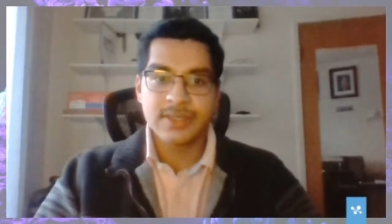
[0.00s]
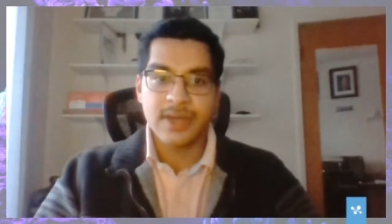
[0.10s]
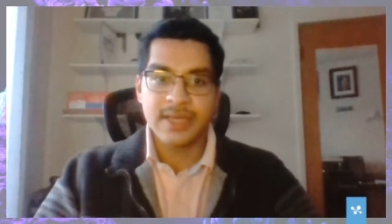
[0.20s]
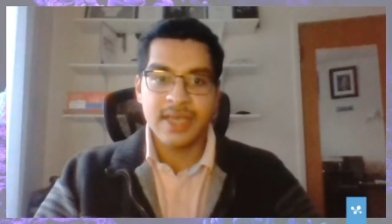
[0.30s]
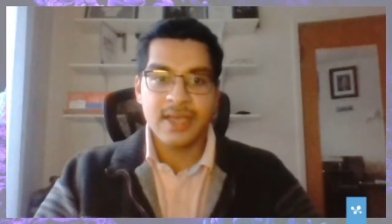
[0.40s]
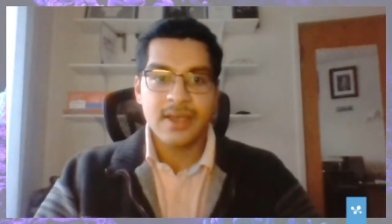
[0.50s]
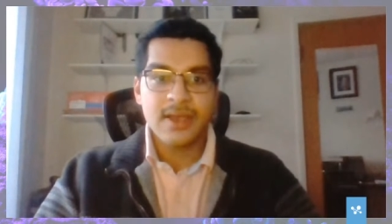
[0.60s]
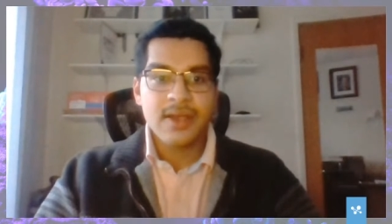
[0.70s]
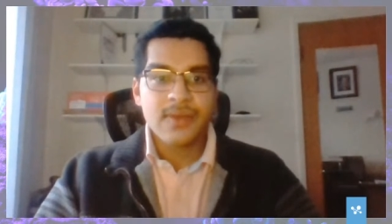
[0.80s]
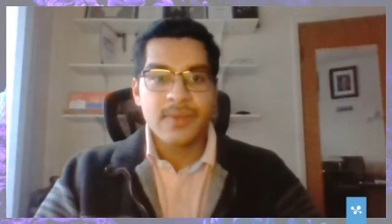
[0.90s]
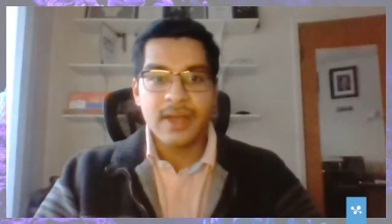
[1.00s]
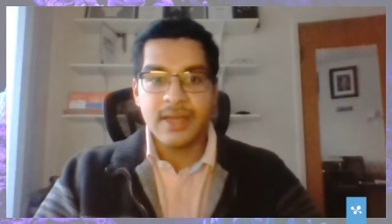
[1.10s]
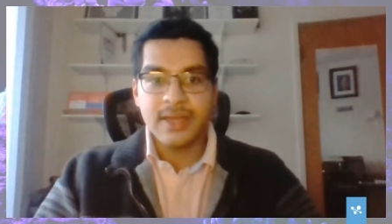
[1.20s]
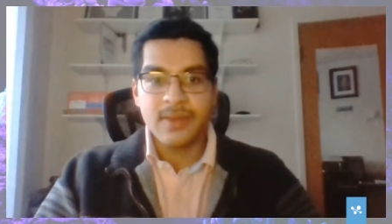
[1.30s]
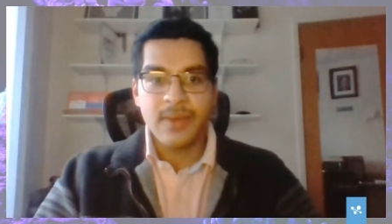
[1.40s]
So I think
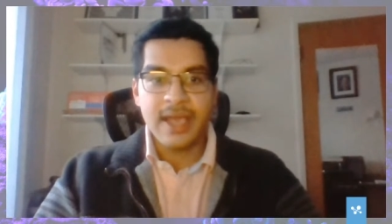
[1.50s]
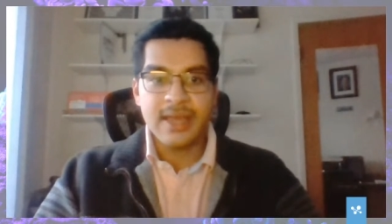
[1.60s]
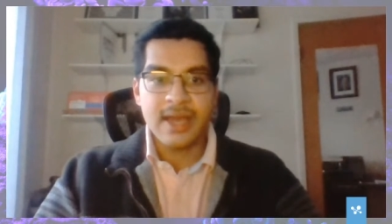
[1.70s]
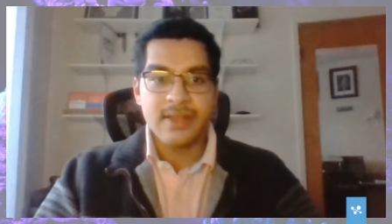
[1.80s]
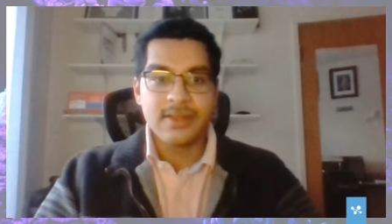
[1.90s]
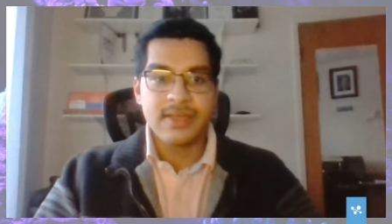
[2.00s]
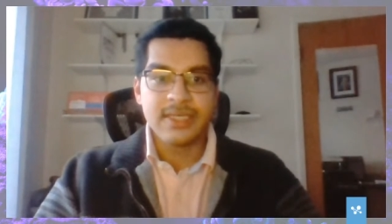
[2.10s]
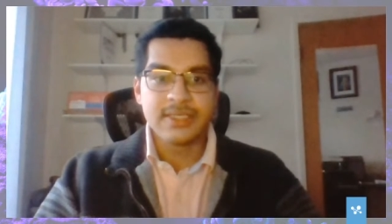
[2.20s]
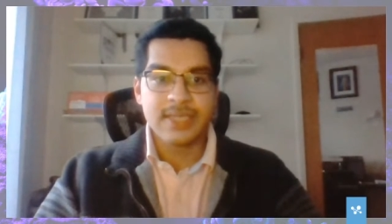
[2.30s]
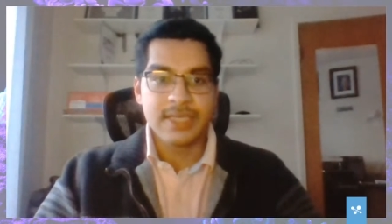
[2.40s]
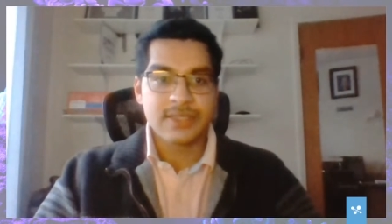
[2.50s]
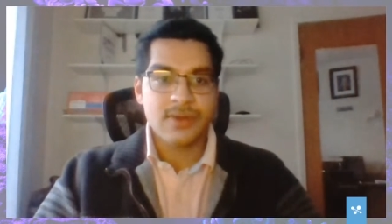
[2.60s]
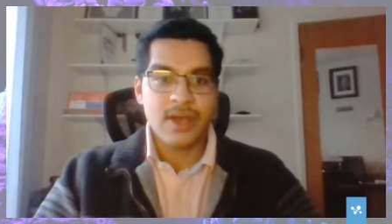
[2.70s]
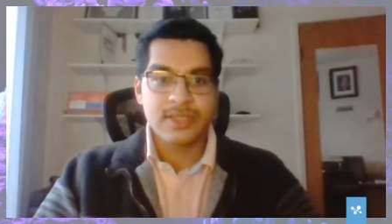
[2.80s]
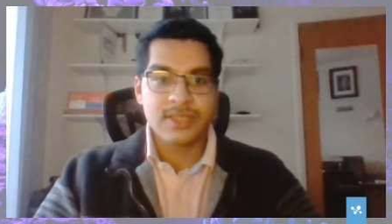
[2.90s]
really the way that these things
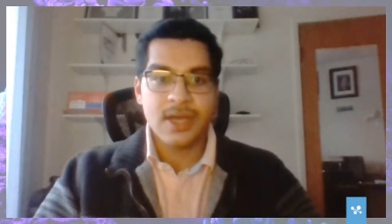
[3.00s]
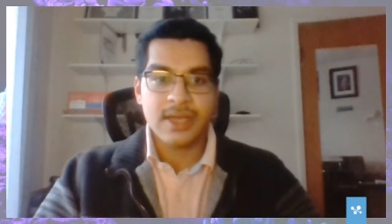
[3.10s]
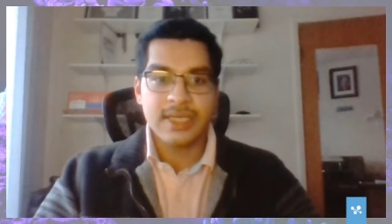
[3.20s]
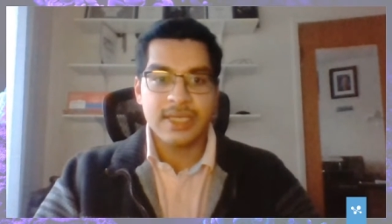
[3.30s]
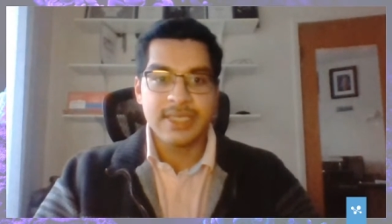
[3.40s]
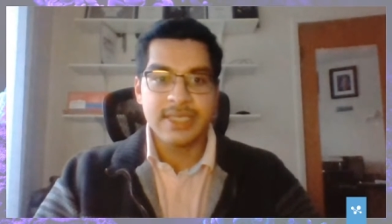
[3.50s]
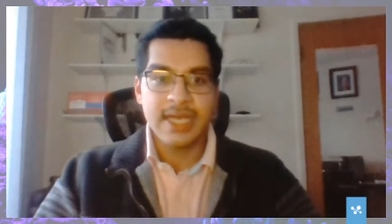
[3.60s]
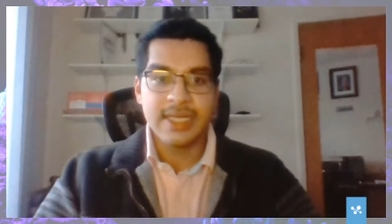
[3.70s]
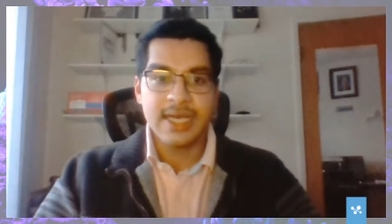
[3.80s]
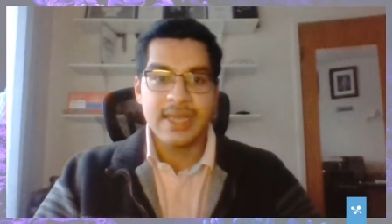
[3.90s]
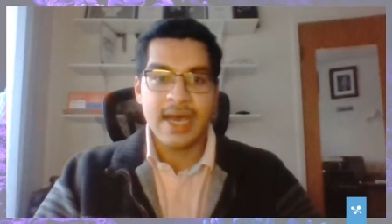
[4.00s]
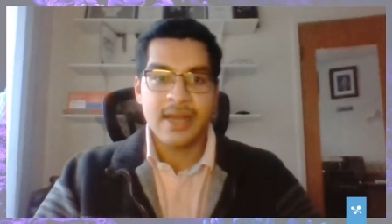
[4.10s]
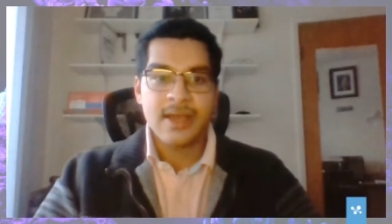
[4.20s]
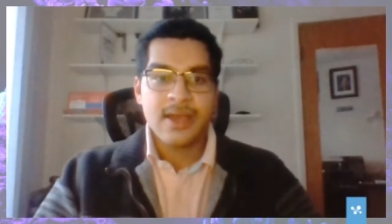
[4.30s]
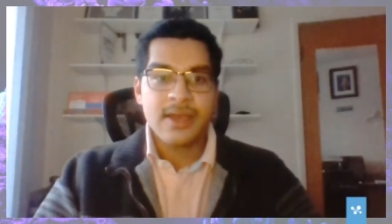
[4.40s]
crosstalk is the idea that
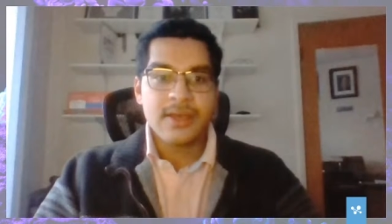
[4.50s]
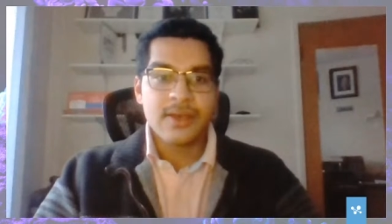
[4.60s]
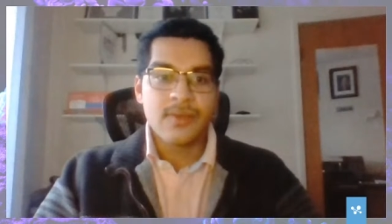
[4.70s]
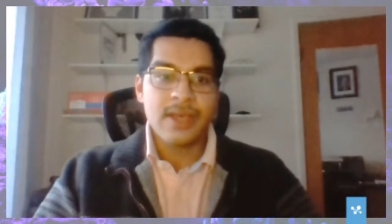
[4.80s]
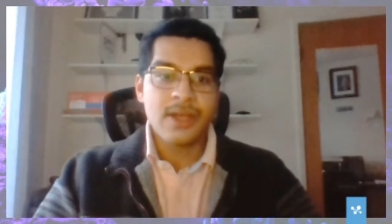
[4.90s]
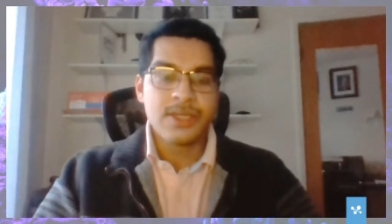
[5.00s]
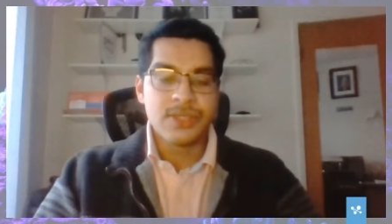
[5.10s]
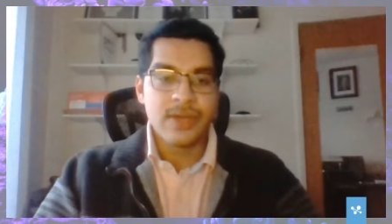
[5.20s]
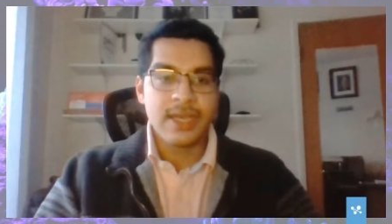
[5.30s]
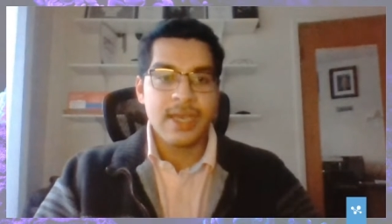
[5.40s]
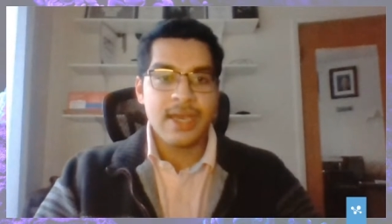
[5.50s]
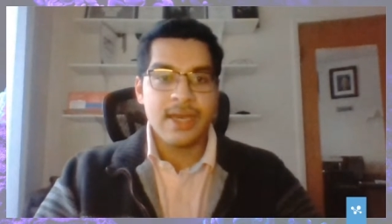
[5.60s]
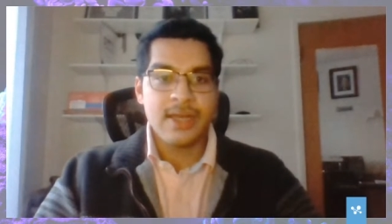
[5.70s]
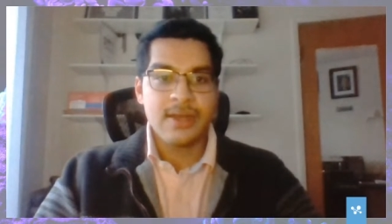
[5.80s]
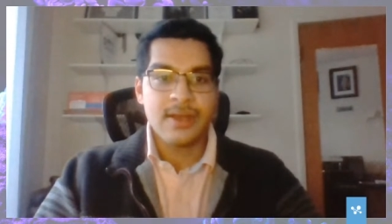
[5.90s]
what you're doing
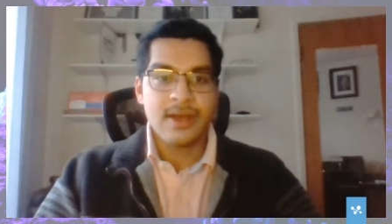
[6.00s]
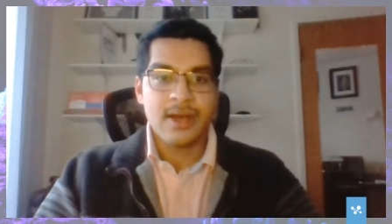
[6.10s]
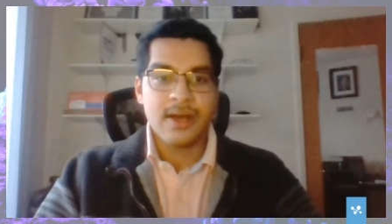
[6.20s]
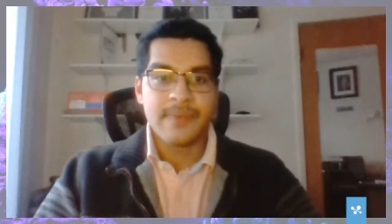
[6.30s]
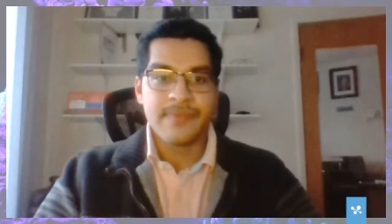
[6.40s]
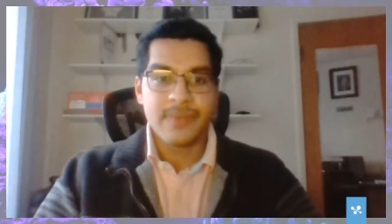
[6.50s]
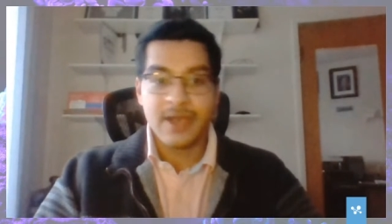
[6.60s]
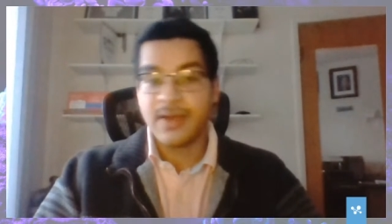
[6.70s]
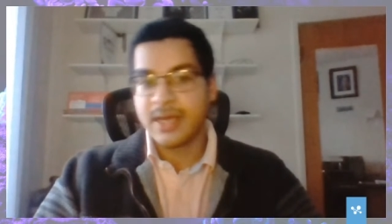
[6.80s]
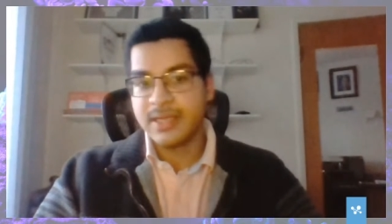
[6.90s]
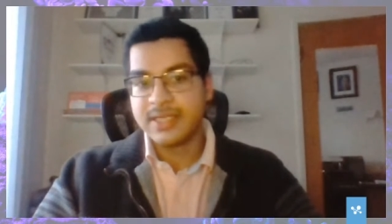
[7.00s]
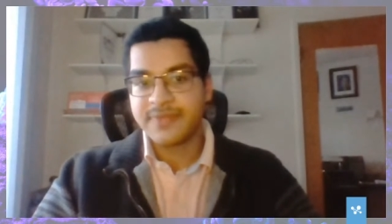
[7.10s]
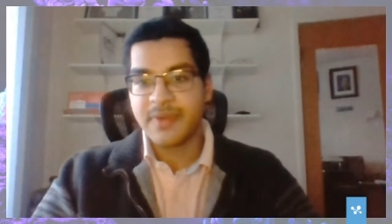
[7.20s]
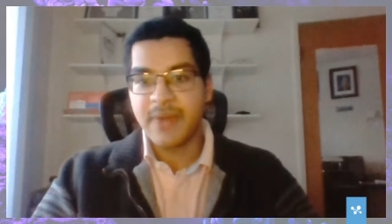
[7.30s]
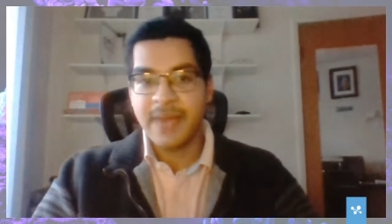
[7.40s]
in at least
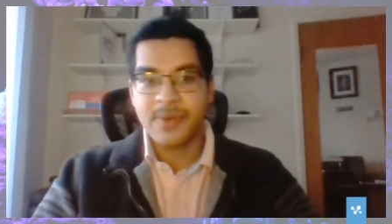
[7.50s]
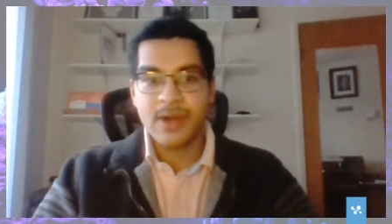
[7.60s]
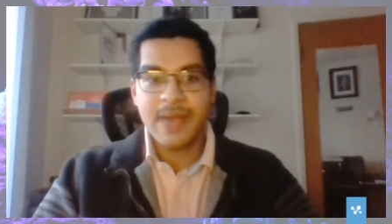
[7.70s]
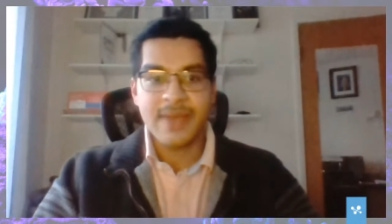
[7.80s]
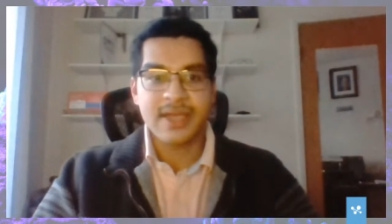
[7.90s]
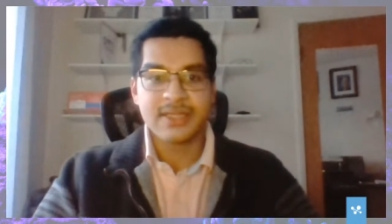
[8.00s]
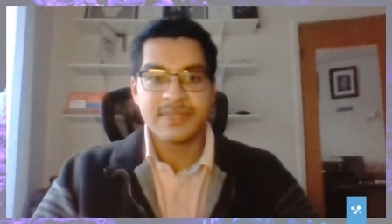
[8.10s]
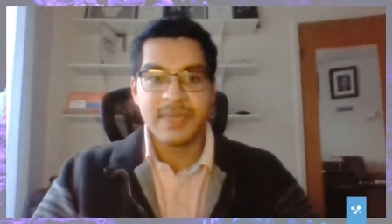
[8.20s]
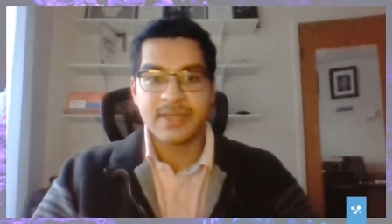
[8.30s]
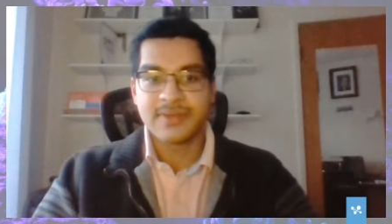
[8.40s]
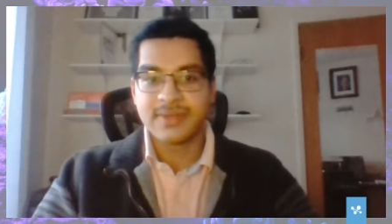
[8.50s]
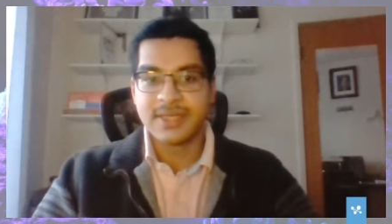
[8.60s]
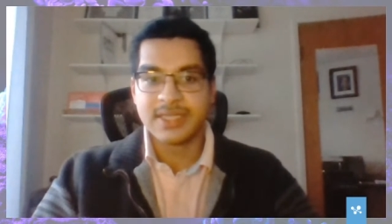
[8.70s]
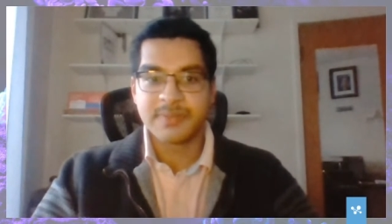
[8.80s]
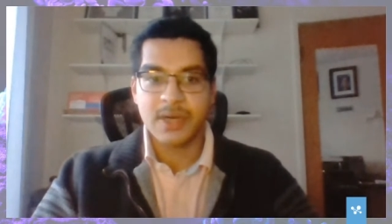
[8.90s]
for my program, I can speak to
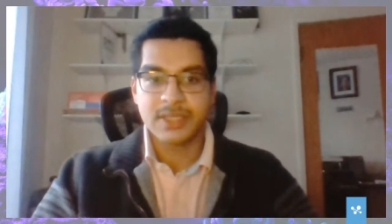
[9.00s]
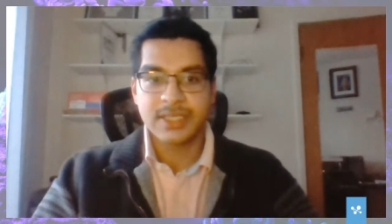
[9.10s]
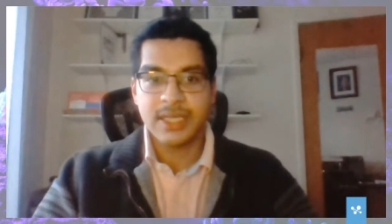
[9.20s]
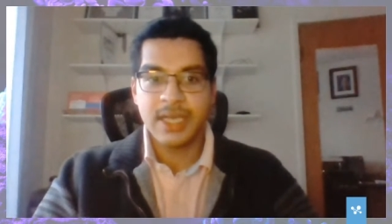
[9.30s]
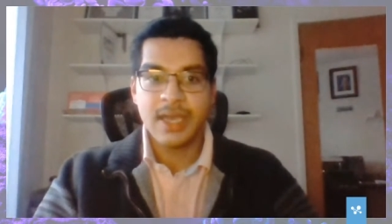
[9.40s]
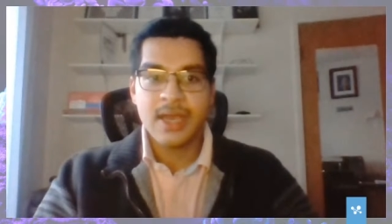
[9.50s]
this personally,